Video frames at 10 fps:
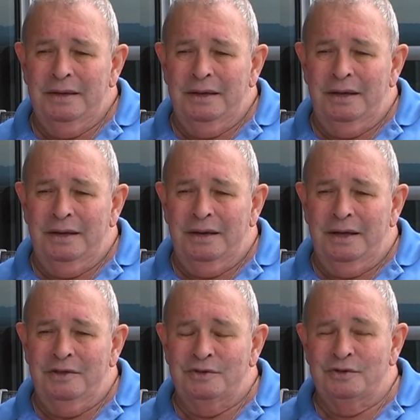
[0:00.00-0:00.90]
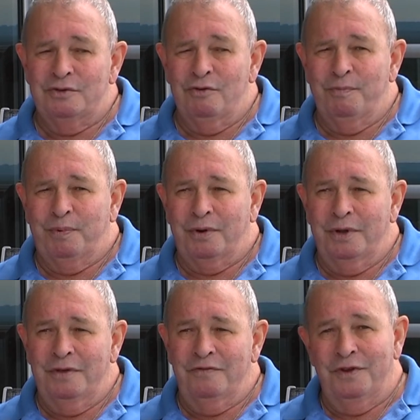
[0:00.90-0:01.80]
And this is all
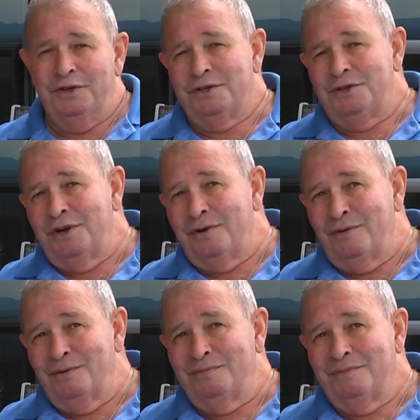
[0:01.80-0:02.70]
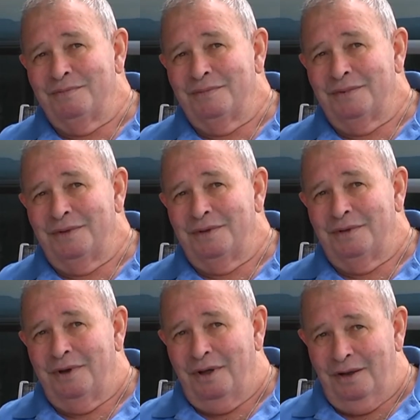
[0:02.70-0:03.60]
pre-Fitzgerald.
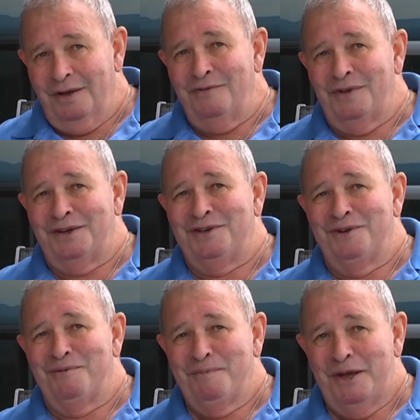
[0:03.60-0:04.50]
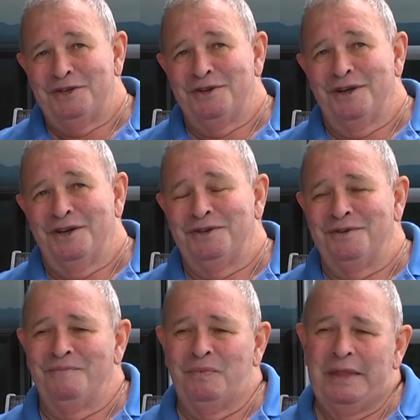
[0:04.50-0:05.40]
I'll leave that to your
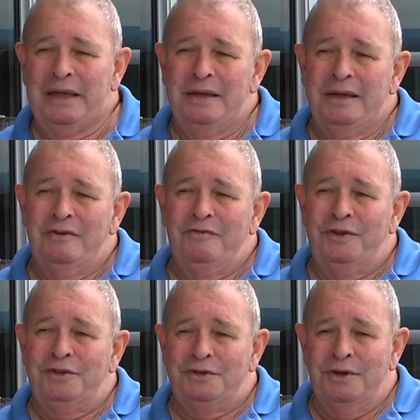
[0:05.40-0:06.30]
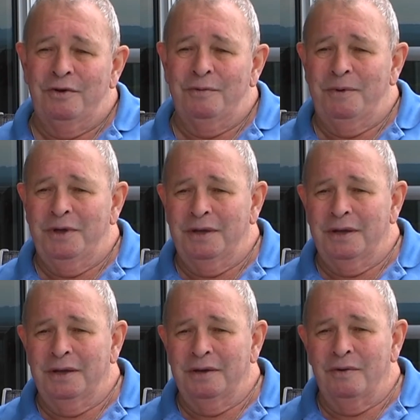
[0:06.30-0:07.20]
imagination. Fitzgerald being
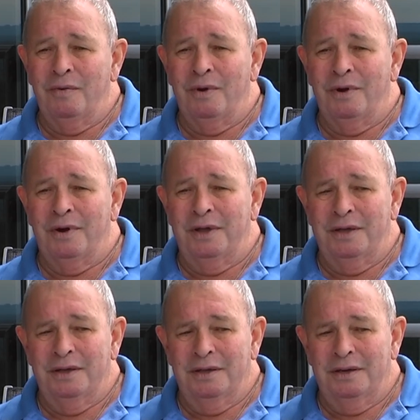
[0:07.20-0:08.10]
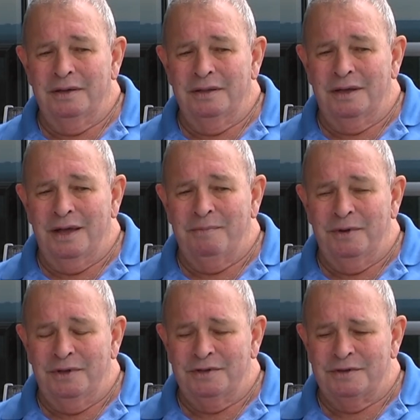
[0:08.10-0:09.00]
an inquiry into the
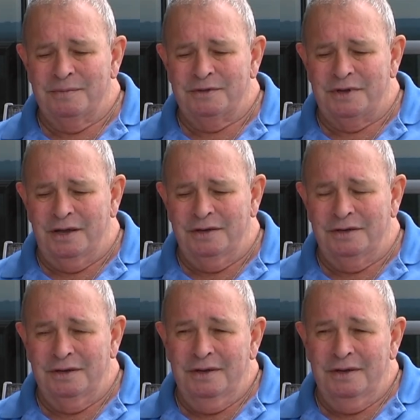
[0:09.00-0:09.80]
government at some stage.